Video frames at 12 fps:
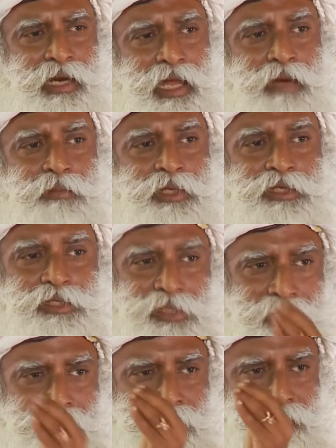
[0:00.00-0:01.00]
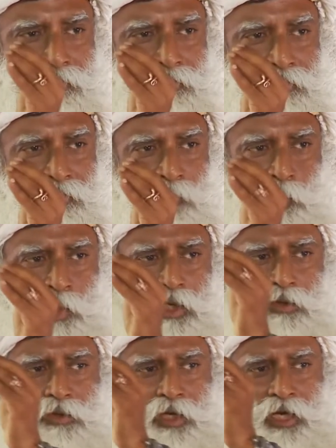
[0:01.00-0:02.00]
climbed a tree,
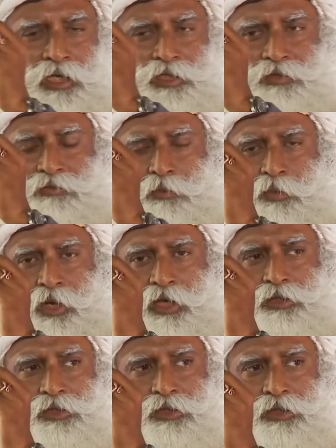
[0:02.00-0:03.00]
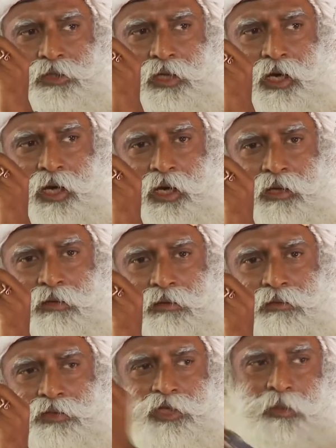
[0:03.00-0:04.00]
went to the edge of a branch
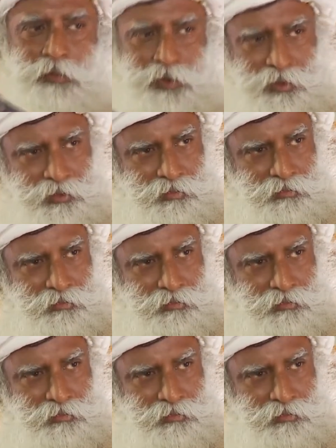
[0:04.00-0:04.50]
and jumped,